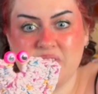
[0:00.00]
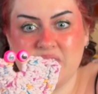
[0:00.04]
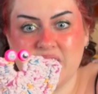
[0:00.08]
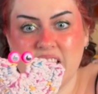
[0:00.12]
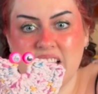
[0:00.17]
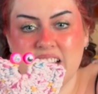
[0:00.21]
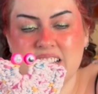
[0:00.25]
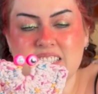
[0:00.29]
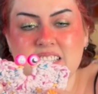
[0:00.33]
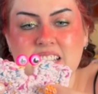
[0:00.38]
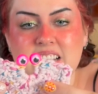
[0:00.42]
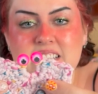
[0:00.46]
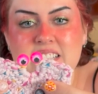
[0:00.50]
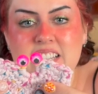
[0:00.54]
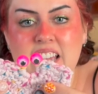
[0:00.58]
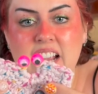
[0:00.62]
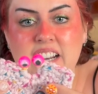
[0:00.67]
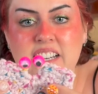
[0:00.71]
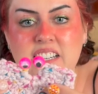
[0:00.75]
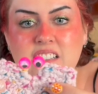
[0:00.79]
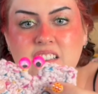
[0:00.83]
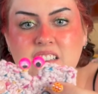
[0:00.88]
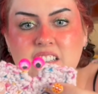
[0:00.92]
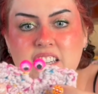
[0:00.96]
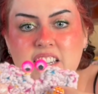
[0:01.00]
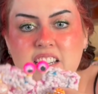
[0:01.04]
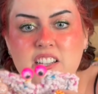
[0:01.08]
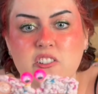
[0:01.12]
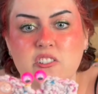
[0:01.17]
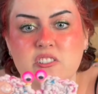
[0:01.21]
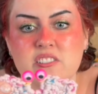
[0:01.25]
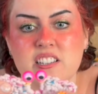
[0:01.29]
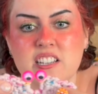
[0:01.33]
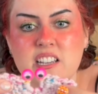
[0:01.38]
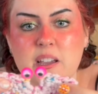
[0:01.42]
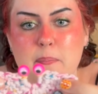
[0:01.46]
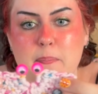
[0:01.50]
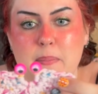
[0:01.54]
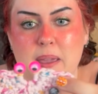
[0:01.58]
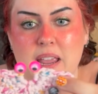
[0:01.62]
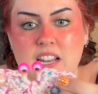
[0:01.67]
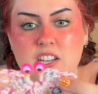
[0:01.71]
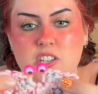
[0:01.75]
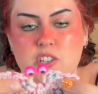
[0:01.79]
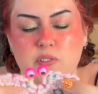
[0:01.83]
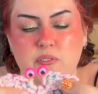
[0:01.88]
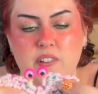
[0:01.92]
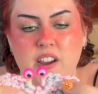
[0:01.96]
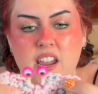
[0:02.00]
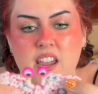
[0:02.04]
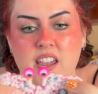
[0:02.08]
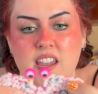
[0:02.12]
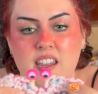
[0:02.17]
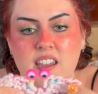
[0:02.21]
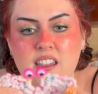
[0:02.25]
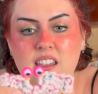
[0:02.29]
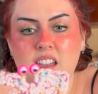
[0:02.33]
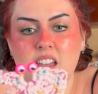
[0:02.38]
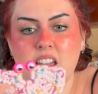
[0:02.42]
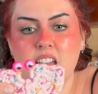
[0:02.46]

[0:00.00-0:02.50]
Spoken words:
It's like technically, it looks like a manta ray.